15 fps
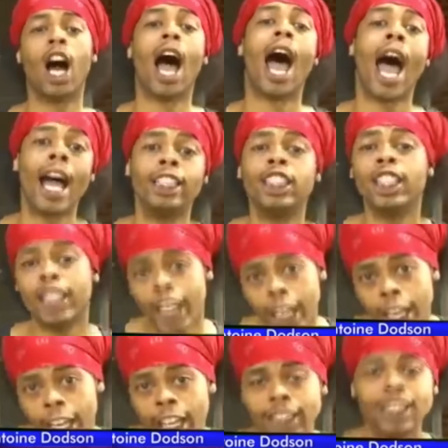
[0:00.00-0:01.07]
Hide your
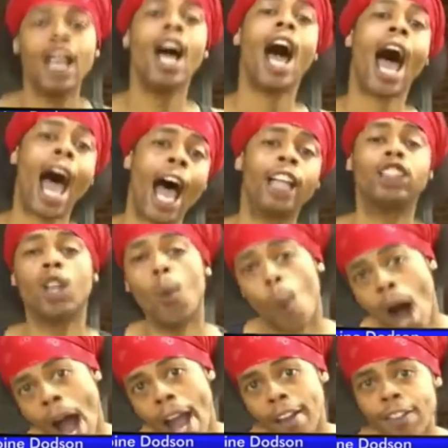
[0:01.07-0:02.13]
kids, hide your
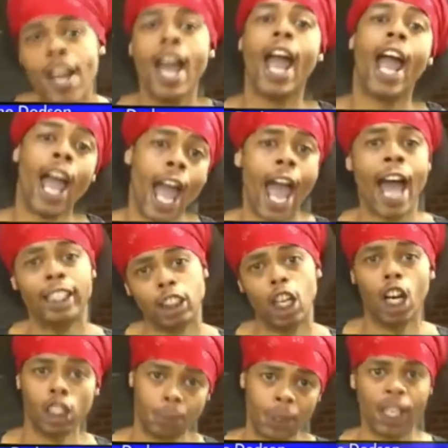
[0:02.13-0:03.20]
wife, and hide your
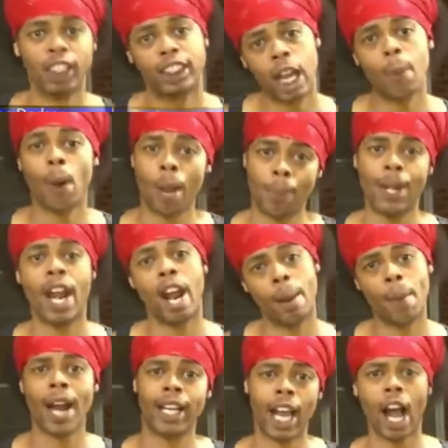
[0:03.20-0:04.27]
husband, because they raping
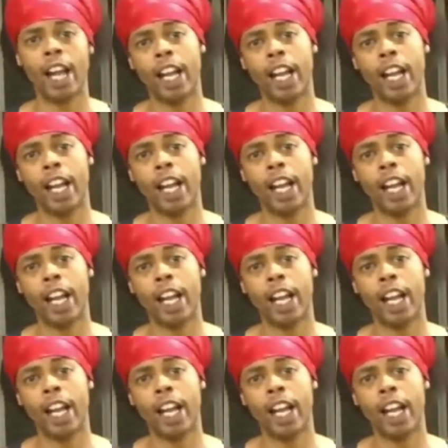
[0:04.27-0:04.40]
everybody out